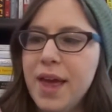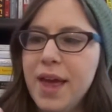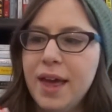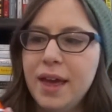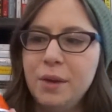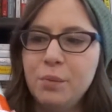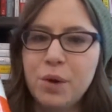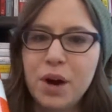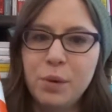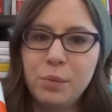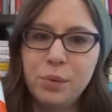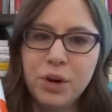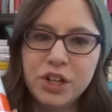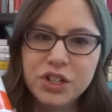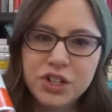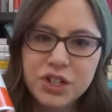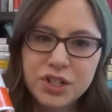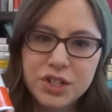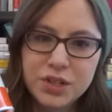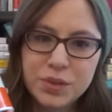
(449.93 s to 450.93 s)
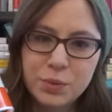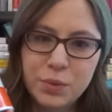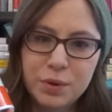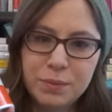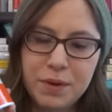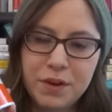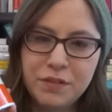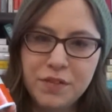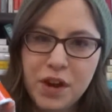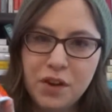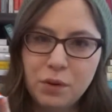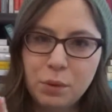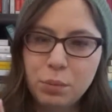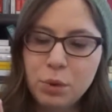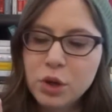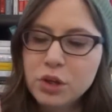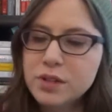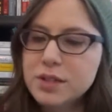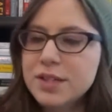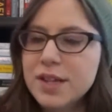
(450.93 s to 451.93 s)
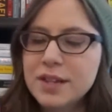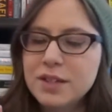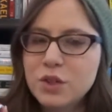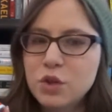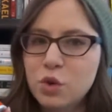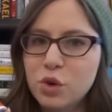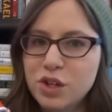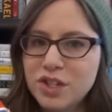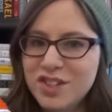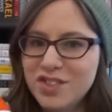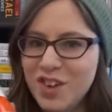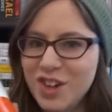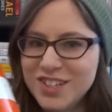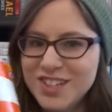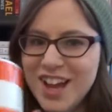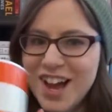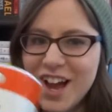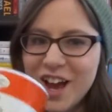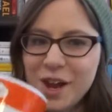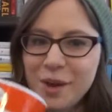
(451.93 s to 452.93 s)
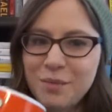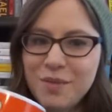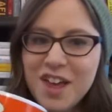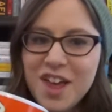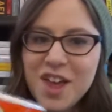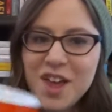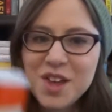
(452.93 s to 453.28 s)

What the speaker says: and Pride and Prejudice is one of my favorite books and stories of all time,